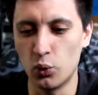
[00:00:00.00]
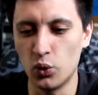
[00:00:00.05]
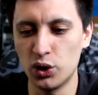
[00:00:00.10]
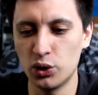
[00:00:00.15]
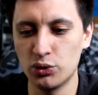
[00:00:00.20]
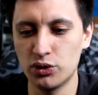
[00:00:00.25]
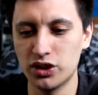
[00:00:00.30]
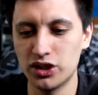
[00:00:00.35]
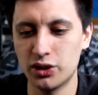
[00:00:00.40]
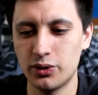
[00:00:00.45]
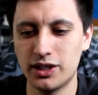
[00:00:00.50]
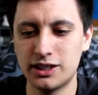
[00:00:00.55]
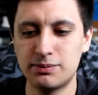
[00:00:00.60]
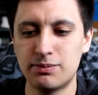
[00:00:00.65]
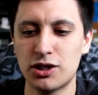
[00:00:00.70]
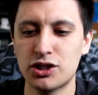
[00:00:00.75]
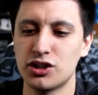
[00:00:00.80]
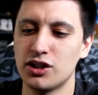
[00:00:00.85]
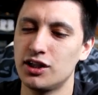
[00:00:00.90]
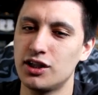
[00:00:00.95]
Wooloo,
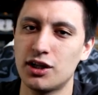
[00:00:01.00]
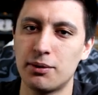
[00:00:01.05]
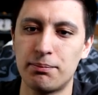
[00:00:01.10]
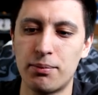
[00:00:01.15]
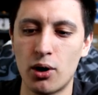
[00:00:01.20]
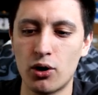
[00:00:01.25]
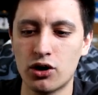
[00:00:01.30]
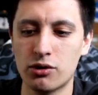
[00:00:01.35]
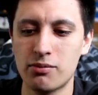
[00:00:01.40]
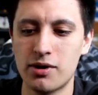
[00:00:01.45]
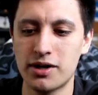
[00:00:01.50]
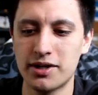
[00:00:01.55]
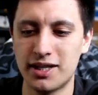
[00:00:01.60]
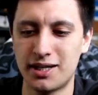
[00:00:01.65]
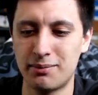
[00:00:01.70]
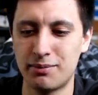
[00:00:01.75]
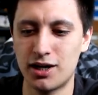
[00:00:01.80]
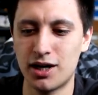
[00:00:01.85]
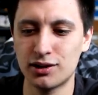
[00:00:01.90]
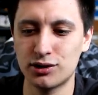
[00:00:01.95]
especially the Pokemon
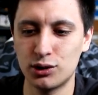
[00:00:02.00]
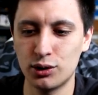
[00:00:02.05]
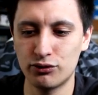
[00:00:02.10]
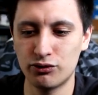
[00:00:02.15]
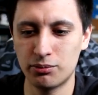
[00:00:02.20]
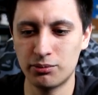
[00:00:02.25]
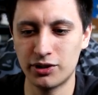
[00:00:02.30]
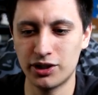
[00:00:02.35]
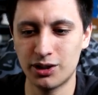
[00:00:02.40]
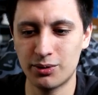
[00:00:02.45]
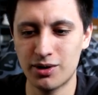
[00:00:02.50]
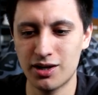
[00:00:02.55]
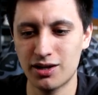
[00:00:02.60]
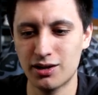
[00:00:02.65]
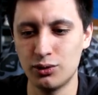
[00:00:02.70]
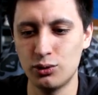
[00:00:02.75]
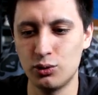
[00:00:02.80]
that I'm not too familiar with.